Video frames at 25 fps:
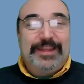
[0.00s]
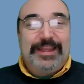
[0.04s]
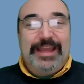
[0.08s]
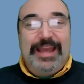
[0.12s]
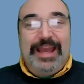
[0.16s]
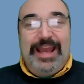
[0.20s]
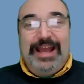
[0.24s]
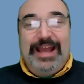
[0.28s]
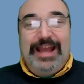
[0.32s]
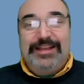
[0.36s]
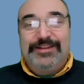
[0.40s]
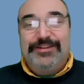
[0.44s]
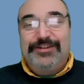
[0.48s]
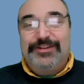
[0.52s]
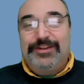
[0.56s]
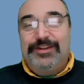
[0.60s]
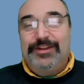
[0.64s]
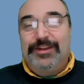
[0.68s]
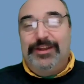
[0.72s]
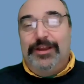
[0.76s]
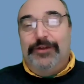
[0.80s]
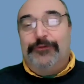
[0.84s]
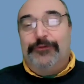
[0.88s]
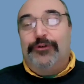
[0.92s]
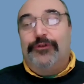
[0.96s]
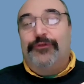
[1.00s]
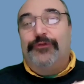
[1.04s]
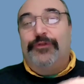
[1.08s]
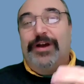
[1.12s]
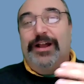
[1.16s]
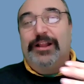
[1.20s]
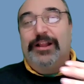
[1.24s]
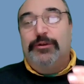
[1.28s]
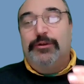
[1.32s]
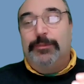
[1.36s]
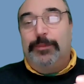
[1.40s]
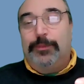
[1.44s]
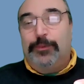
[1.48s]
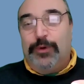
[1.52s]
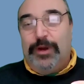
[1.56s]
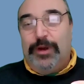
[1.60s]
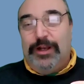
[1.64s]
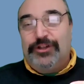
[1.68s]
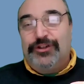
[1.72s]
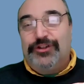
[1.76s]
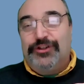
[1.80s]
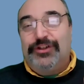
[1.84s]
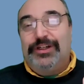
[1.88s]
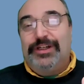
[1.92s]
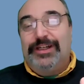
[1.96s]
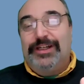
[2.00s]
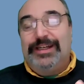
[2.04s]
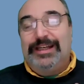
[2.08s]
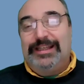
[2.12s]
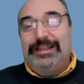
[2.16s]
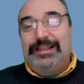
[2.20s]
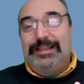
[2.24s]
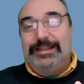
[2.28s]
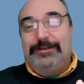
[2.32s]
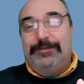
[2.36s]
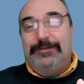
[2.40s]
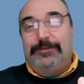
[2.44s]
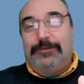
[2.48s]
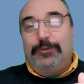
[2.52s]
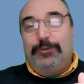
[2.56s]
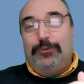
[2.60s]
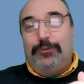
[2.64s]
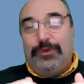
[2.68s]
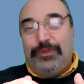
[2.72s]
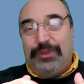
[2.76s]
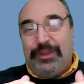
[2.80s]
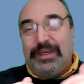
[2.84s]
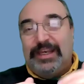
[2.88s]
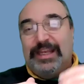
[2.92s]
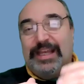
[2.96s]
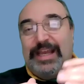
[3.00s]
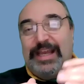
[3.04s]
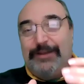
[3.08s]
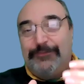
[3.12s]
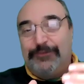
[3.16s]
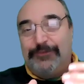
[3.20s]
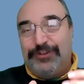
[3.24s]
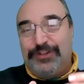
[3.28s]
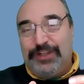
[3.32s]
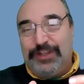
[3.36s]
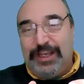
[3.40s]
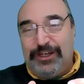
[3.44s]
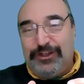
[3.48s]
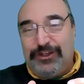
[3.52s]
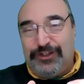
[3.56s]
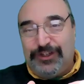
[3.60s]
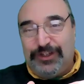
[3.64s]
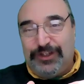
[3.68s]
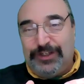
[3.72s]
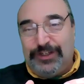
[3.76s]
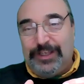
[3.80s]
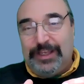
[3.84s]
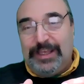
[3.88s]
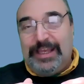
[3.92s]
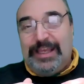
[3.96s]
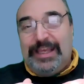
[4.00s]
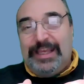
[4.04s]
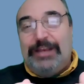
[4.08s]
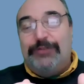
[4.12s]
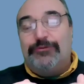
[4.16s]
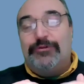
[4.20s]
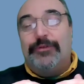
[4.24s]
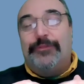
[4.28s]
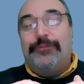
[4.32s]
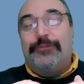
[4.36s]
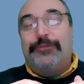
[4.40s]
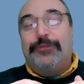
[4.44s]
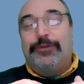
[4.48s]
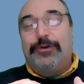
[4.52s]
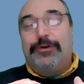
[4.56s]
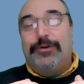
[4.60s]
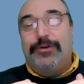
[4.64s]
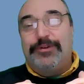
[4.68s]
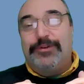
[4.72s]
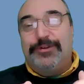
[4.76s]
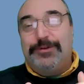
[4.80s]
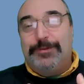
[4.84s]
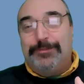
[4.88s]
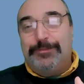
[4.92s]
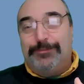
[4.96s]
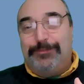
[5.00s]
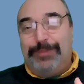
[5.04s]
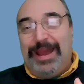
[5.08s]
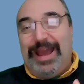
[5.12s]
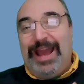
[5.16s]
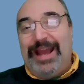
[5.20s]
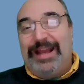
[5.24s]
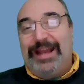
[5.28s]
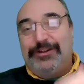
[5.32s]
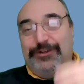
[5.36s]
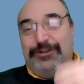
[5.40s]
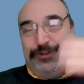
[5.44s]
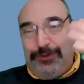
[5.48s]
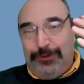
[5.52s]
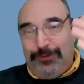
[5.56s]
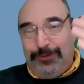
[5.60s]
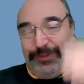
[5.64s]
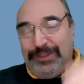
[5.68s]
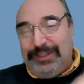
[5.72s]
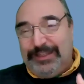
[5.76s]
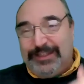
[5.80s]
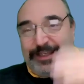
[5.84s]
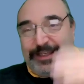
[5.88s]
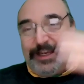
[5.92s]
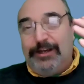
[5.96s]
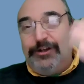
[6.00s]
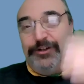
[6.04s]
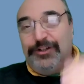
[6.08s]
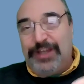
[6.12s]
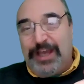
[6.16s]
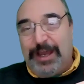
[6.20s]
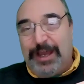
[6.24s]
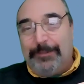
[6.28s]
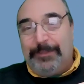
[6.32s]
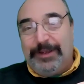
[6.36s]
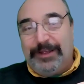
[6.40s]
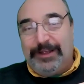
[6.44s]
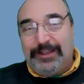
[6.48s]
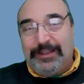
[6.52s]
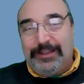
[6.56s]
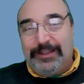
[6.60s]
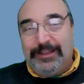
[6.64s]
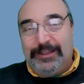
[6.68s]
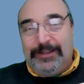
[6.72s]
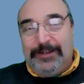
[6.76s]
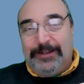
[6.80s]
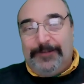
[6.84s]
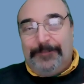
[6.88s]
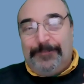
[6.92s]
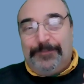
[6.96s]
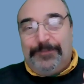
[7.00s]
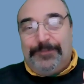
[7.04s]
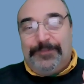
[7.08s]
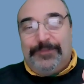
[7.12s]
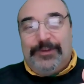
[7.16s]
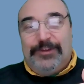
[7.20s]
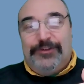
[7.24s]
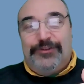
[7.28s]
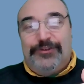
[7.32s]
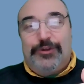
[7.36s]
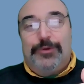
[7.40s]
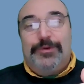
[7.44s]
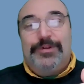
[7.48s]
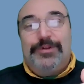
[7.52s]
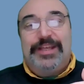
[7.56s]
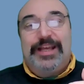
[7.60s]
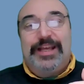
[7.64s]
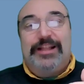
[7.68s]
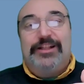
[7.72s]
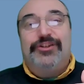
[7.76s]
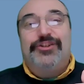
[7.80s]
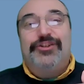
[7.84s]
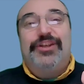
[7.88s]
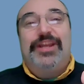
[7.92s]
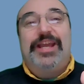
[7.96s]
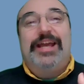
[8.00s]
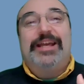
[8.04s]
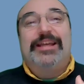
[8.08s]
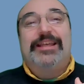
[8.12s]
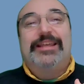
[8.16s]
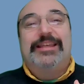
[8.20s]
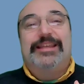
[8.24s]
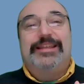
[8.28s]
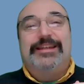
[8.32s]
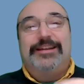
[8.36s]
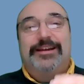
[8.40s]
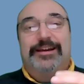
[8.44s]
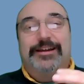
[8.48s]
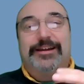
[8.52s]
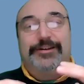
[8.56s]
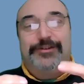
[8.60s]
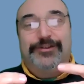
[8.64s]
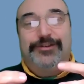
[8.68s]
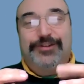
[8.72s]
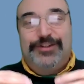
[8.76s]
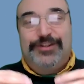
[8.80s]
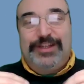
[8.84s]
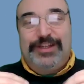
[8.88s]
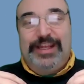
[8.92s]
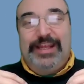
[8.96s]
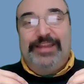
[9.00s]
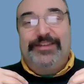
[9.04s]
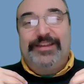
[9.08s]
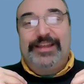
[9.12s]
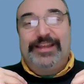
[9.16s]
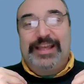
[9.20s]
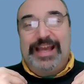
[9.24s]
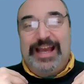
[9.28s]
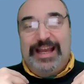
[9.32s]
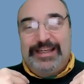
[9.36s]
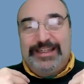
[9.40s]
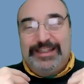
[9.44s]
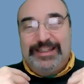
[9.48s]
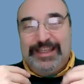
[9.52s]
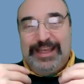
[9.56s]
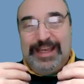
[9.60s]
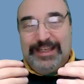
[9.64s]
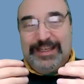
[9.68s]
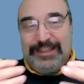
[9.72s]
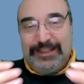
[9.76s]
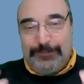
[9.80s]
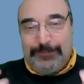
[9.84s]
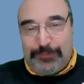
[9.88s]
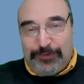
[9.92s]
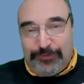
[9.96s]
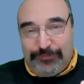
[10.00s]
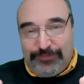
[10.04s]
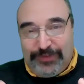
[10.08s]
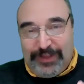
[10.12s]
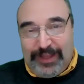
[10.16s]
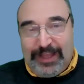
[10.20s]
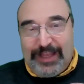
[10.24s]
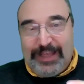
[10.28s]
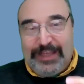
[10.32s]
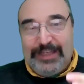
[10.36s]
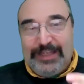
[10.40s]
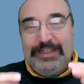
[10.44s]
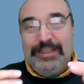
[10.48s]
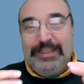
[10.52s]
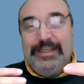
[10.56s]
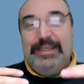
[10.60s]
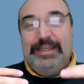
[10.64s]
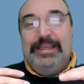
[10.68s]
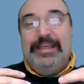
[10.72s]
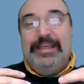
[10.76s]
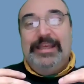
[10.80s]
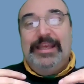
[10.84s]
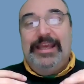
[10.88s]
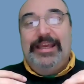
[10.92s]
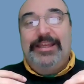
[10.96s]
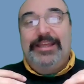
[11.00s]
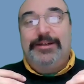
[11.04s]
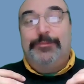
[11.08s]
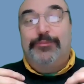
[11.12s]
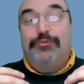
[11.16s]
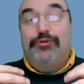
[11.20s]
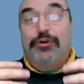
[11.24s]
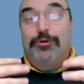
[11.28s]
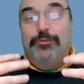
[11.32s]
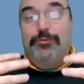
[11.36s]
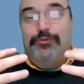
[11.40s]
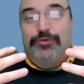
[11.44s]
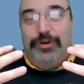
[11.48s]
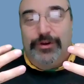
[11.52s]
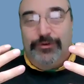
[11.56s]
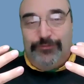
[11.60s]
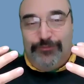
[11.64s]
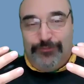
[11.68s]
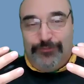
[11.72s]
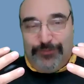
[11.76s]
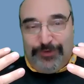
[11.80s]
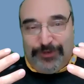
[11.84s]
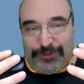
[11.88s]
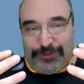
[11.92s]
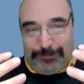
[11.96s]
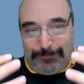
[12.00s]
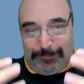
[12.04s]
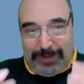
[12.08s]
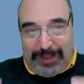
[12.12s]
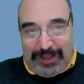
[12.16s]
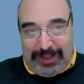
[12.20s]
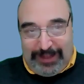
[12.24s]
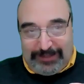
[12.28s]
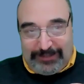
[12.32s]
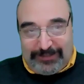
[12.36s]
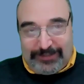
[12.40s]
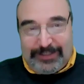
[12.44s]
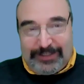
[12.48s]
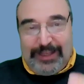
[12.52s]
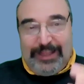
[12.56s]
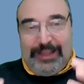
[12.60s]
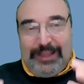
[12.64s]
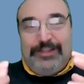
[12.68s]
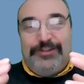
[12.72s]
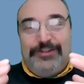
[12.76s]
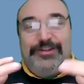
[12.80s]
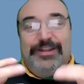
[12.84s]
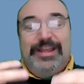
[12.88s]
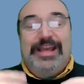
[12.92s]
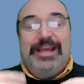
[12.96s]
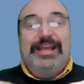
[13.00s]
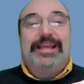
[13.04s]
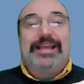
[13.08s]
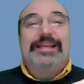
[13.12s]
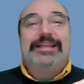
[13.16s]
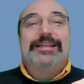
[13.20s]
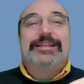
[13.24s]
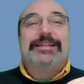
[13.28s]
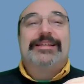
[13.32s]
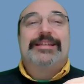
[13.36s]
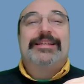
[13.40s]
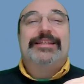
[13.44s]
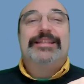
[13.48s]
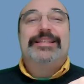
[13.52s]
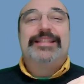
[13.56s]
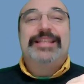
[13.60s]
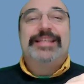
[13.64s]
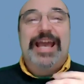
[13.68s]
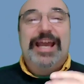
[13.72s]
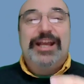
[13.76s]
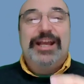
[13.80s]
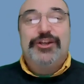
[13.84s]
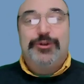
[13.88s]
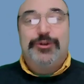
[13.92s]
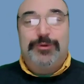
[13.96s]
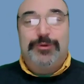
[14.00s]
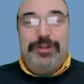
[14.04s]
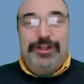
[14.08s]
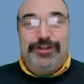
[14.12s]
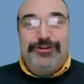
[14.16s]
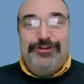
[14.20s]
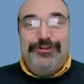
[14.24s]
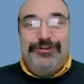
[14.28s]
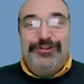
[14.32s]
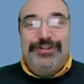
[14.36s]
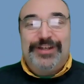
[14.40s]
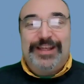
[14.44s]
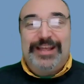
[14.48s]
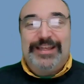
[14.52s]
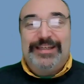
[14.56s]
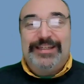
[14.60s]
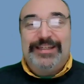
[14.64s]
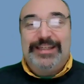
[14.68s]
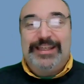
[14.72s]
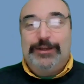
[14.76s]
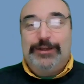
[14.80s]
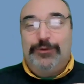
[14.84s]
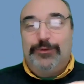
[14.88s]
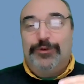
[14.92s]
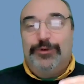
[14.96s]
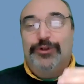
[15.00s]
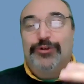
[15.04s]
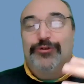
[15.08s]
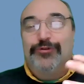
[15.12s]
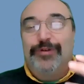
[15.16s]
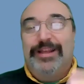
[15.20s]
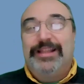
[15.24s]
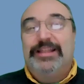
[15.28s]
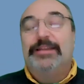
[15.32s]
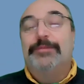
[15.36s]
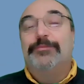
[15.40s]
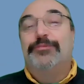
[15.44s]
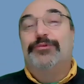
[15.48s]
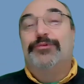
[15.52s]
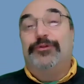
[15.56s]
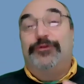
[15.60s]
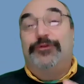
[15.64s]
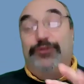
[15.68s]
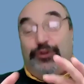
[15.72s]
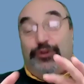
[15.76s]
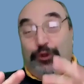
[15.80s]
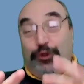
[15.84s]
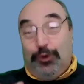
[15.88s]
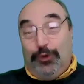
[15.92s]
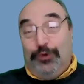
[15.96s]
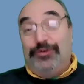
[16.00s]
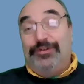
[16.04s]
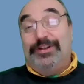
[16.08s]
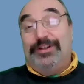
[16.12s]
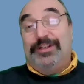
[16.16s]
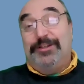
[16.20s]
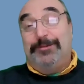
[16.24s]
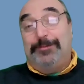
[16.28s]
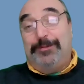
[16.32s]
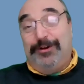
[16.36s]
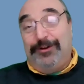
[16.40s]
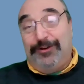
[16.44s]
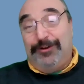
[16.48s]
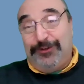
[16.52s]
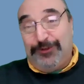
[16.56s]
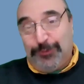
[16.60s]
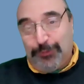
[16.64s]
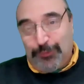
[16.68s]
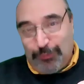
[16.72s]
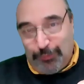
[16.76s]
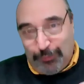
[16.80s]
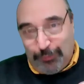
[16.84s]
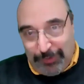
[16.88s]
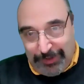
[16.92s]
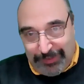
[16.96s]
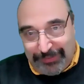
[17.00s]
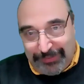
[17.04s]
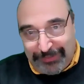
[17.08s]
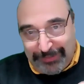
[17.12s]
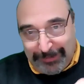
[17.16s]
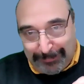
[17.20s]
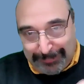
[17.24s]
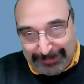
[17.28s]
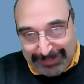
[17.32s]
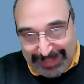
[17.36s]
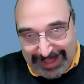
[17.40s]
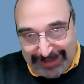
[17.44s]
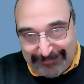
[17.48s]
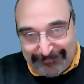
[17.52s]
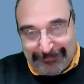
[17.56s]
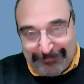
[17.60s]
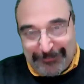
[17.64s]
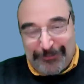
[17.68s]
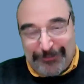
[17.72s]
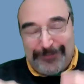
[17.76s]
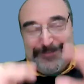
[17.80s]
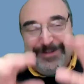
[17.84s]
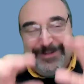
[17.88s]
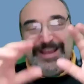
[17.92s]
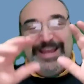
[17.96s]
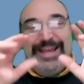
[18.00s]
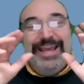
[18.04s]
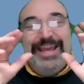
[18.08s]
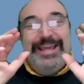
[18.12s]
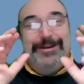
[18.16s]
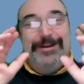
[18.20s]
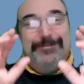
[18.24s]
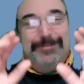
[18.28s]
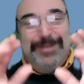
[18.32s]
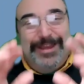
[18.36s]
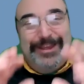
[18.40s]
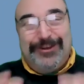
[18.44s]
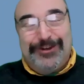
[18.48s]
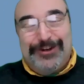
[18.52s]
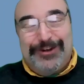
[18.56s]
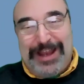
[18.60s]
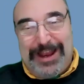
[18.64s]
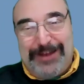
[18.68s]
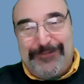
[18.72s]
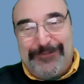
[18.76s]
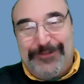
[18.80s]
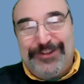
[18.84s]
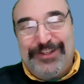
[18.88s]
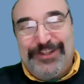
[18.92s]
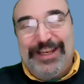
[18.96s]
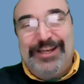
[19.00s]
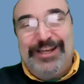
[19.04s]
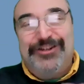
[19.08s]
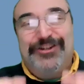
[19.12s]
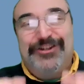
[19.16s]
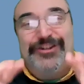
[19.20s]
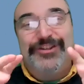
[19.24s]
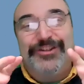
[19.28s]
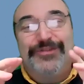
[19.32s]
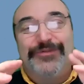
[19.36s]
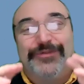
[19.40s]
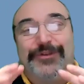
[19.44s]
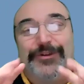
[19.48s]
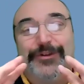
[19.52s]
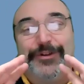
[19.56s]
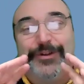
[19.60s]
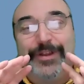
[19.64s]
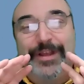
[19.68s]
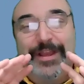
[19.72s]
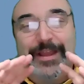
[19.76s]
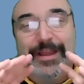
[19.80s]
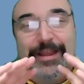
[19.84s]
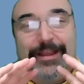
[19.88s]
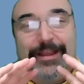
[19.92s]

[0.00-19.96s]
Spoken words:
ask or follow question within a conversation, it refers back to the entire topic. So Intellichat can understand the context and provide an appropriate response. So that contextual understanding will greatly improve your experience with the platform. It'll make your conversations feel,